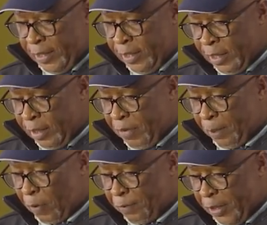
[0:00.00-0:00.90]
-vis the
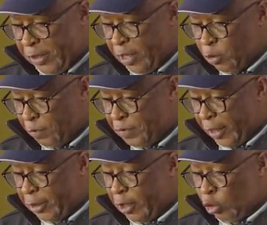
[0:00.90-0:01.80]
provisions of
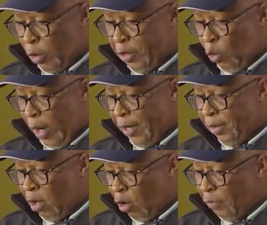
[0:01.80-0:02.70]
Section
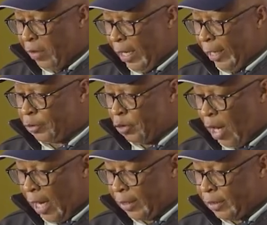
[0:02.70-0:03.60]
21 of the Electoral
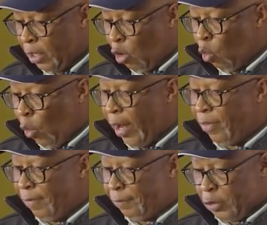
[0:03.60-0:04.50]
Act, where
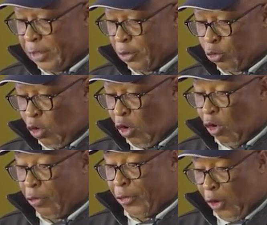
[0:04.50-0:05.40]
the voters' roll,
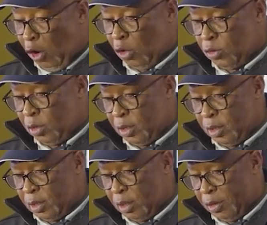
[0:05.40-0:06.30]
although
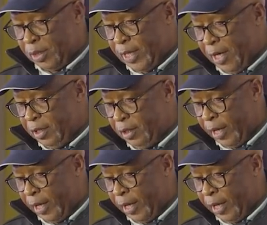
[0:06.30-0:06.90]
containing